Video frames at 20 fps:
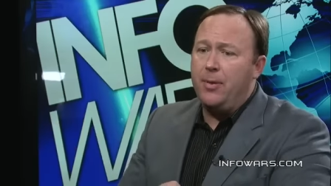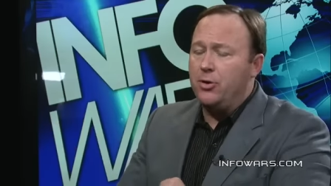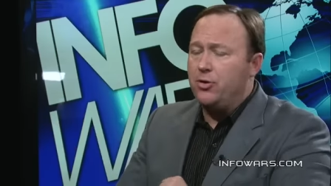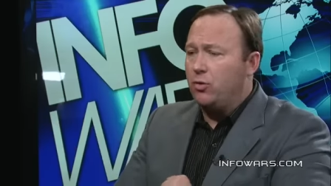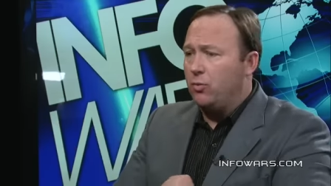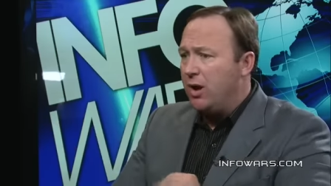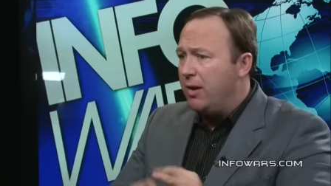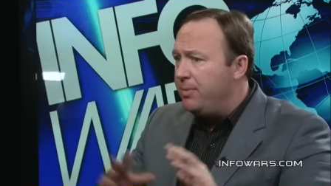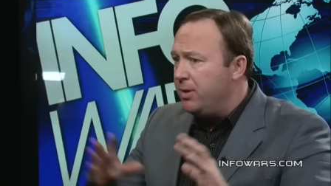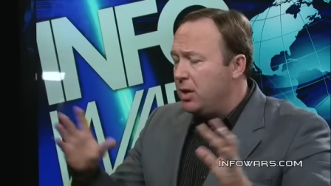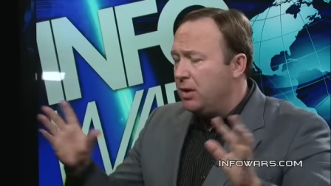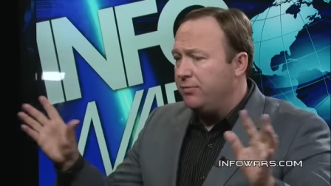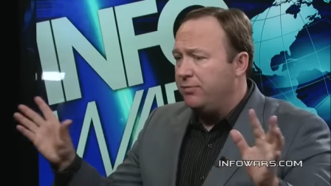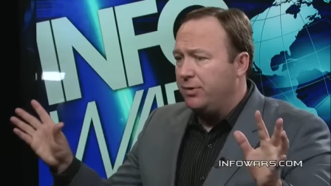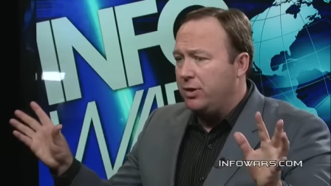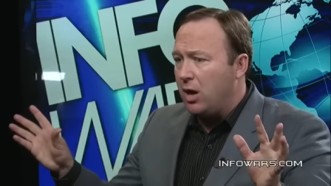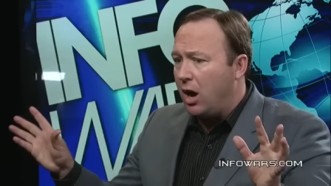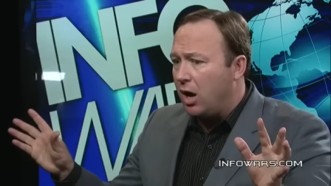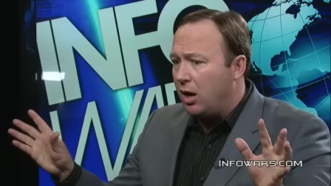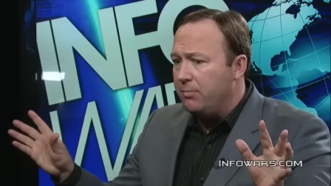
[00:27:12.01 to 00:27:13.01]

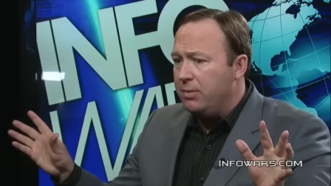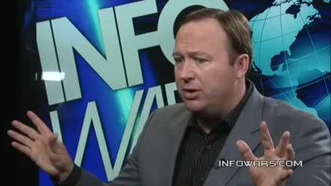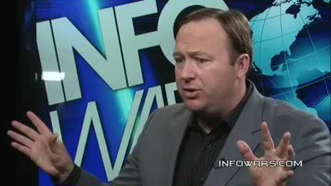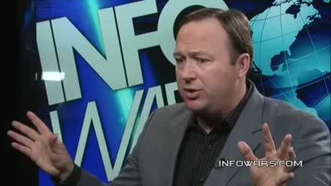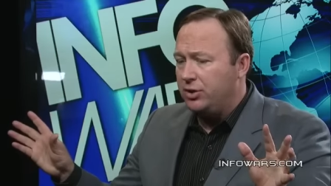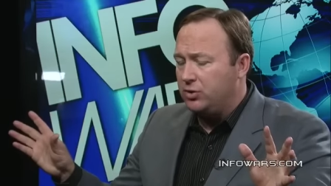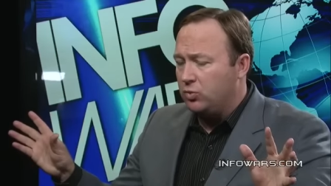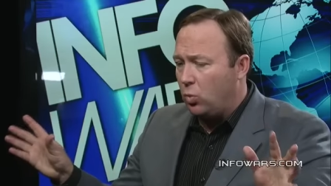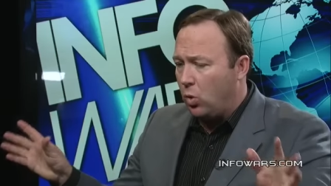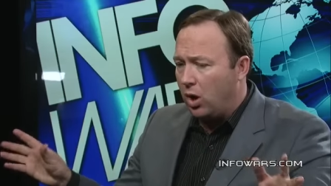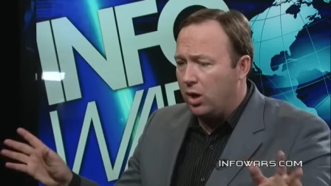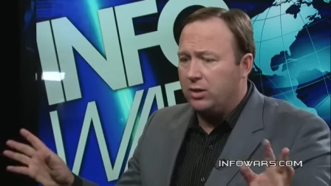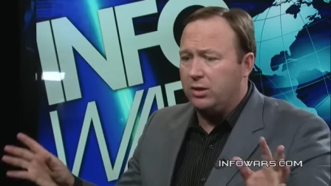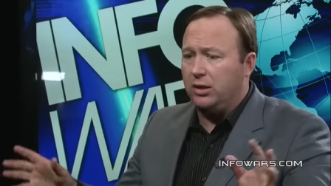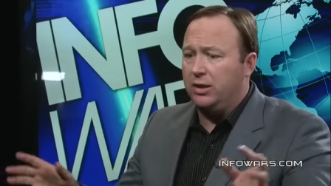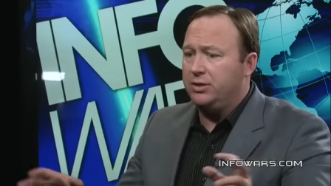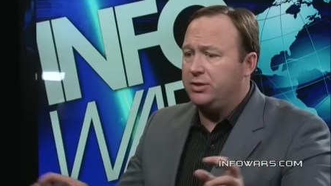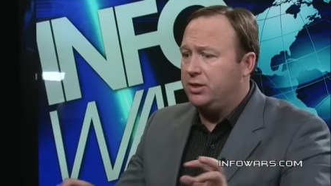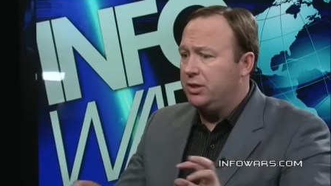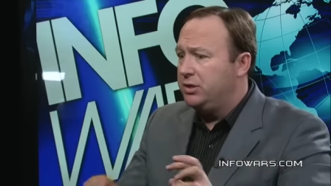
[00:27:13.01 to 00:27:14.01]
derivative garbage that's
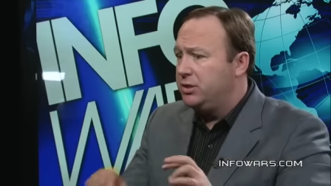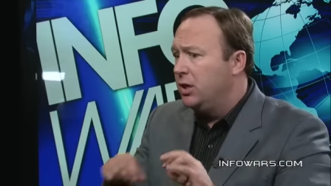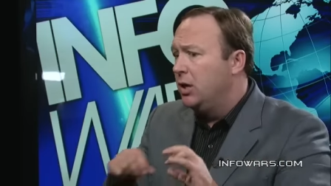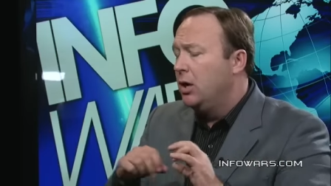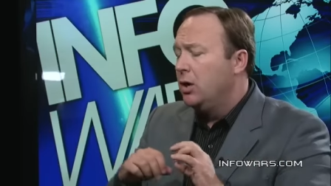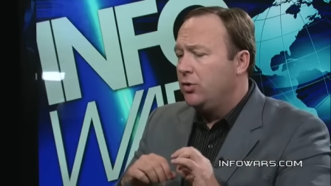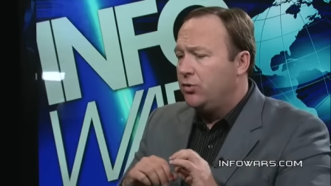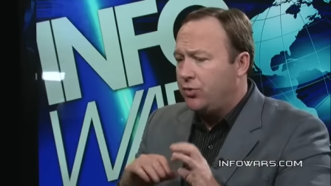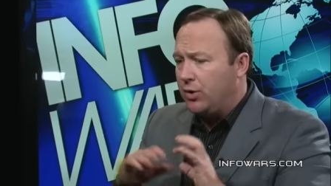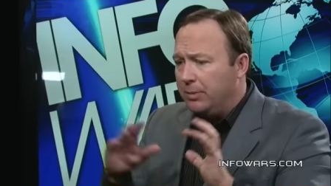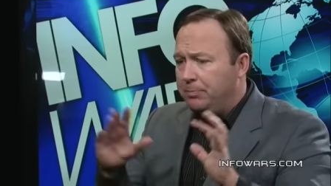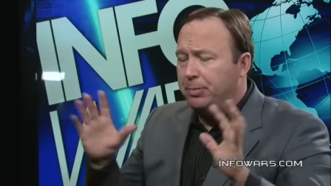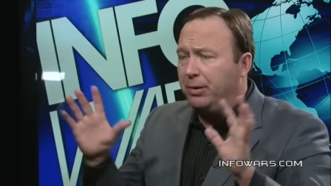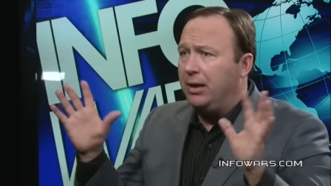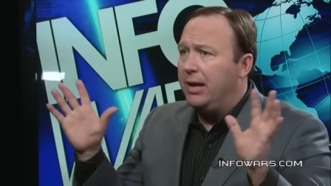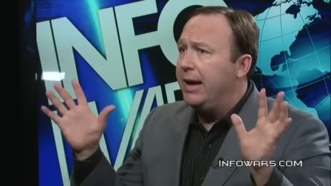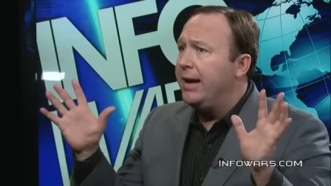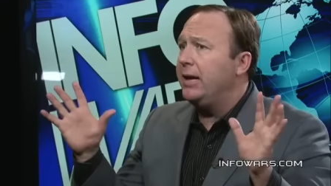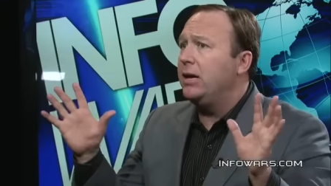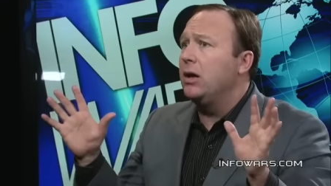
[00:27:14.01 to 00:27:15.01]
worthless is
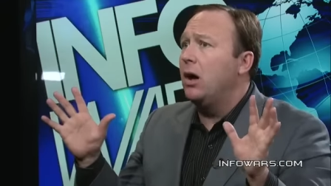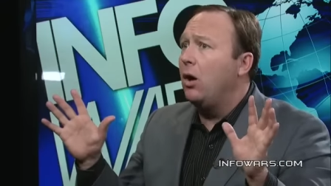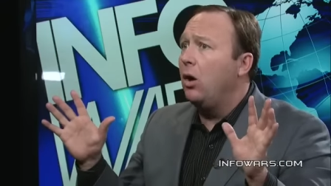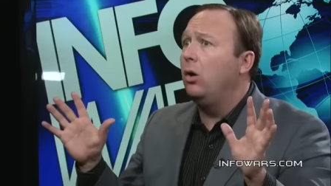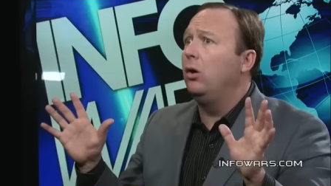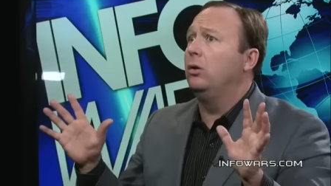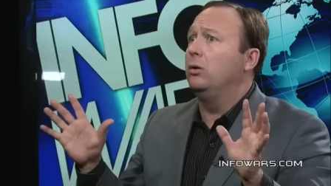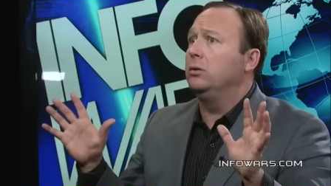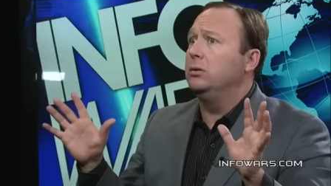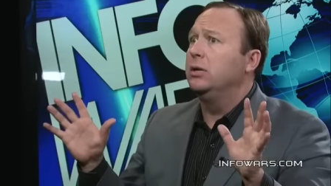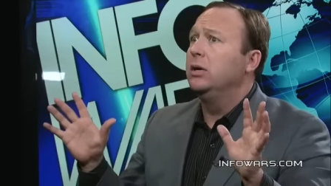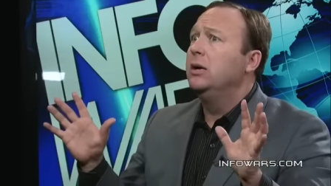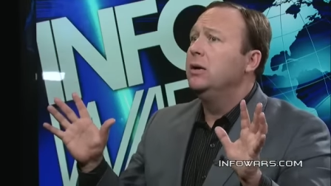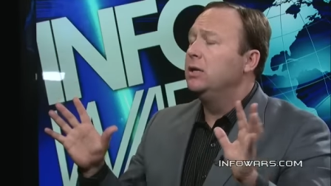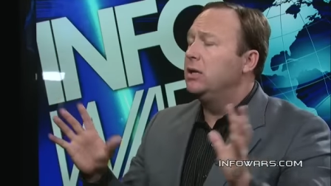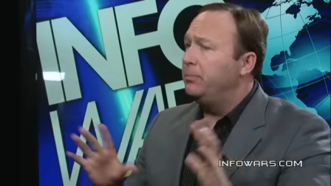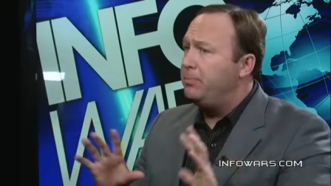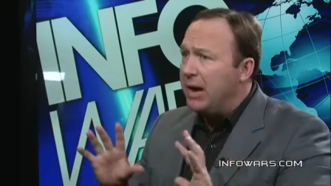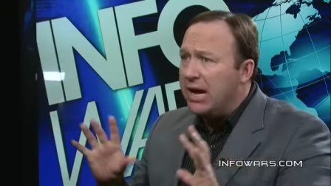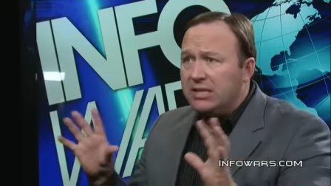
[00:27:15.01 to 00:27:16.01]
AAA gold,
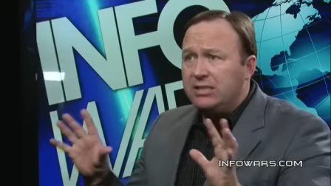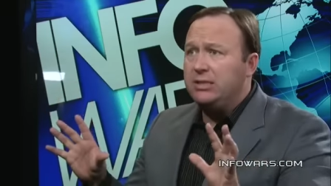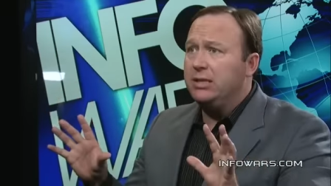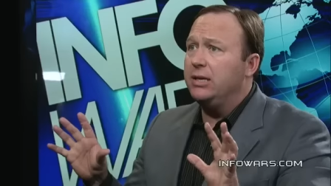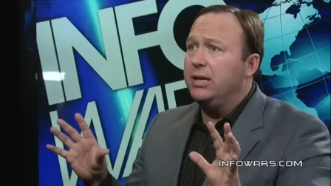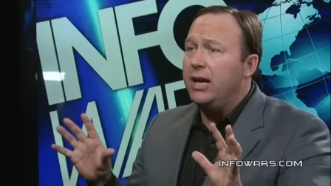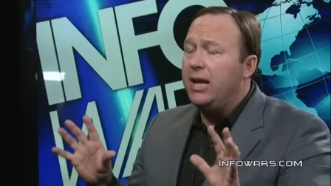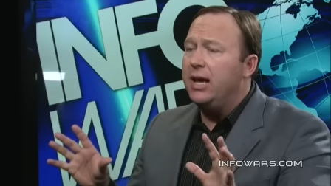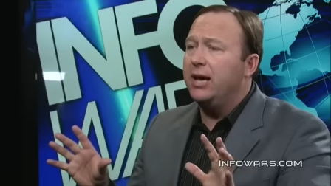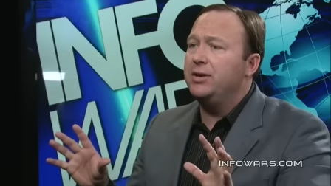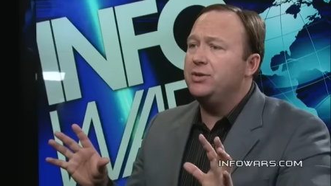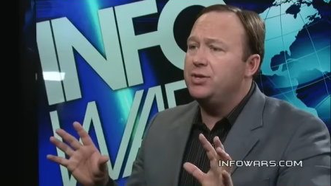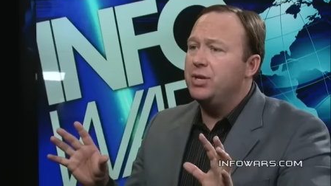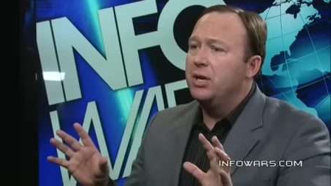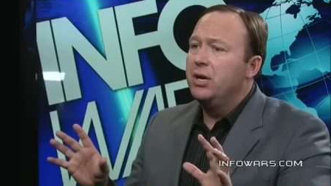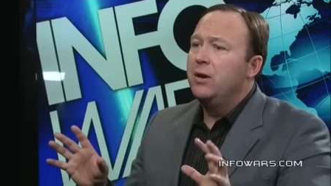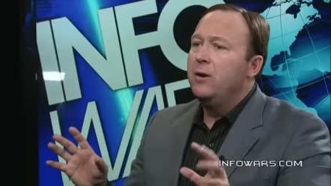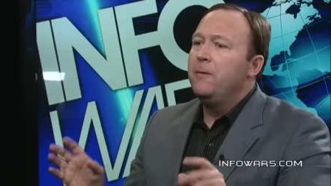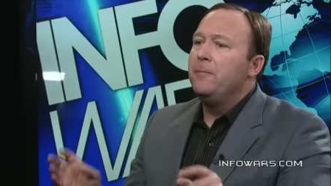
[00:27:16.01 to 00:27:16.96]
the best it is.